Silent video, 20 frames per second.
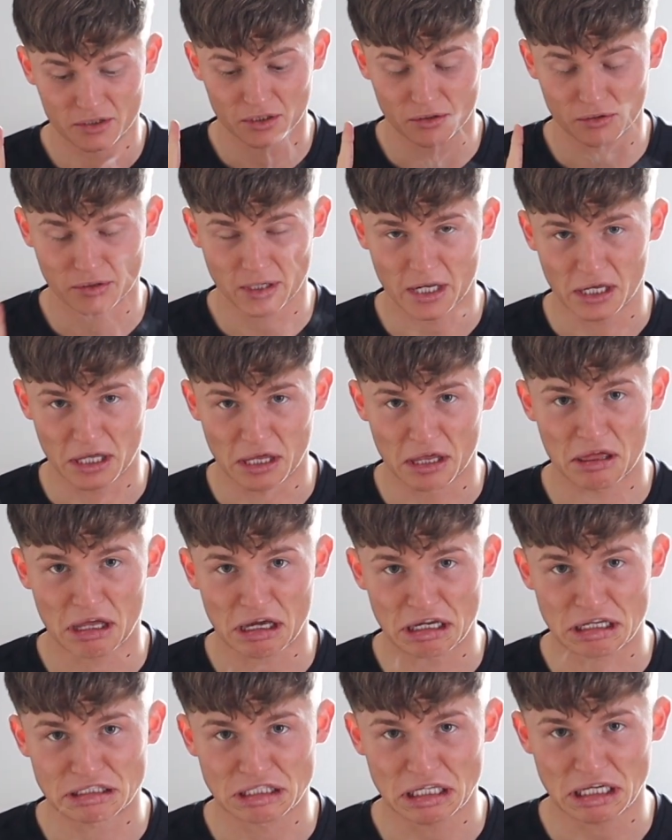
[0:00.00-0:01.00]
So yeah,
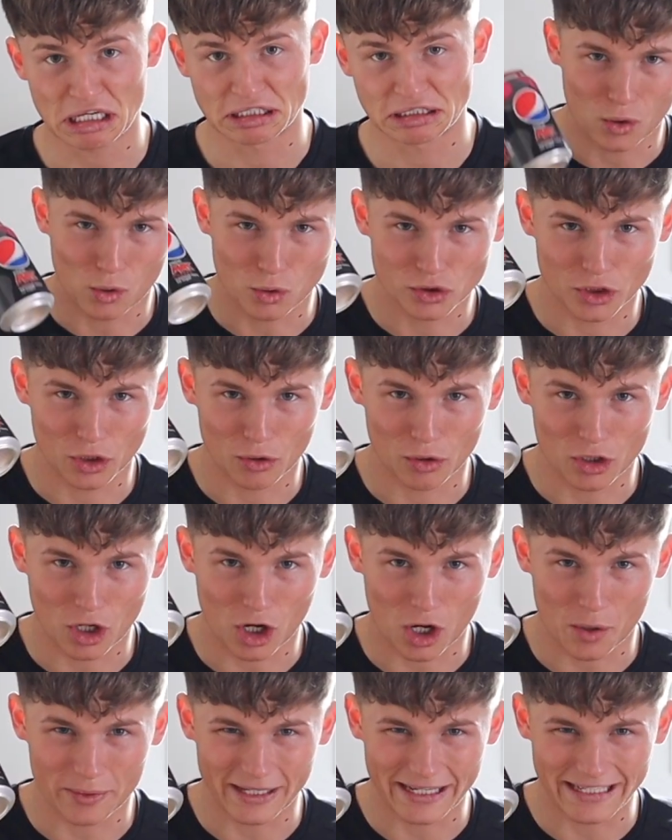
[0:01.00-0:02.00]
that is that. Also, a
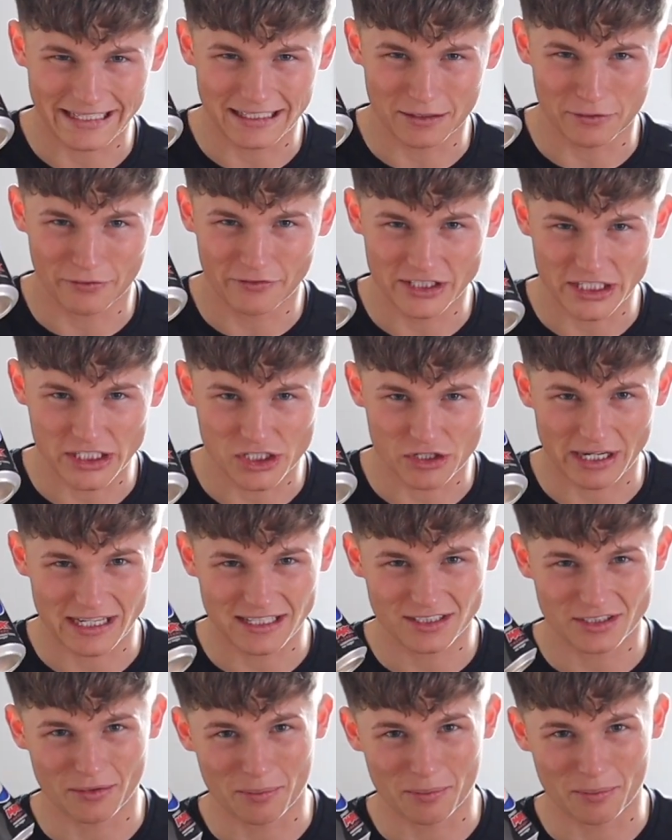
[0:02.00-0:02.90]
carbonated little fizzy drink,